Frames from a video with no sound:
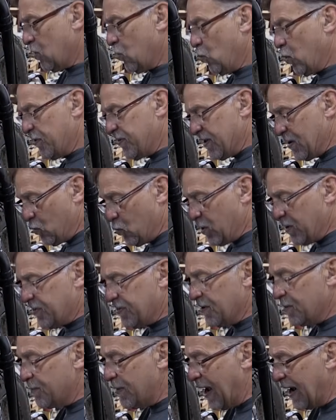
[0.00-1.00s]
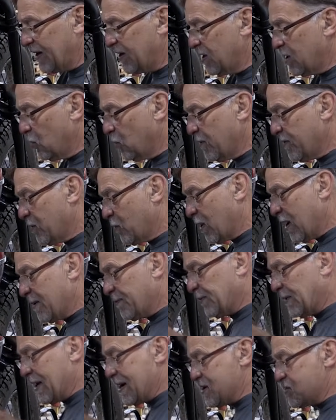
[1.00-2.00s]
with the Magneto in the right
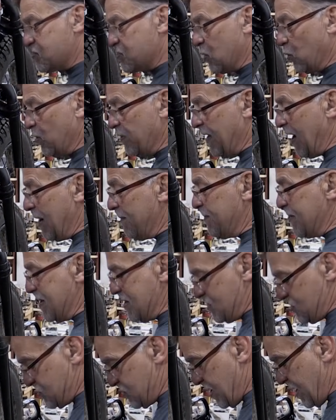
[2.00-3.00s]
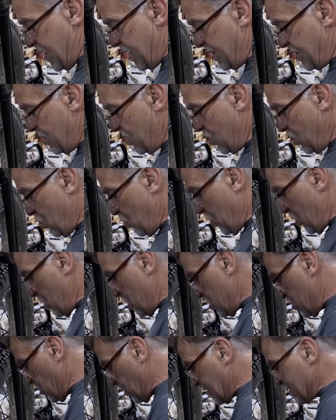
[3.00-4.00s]
place. So with that being said,
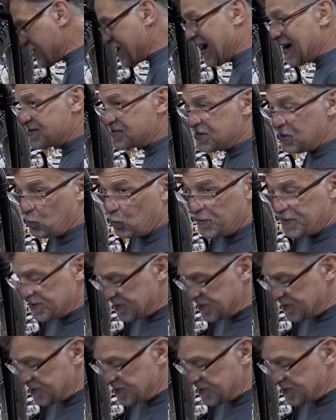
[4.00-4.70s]
you can test it with the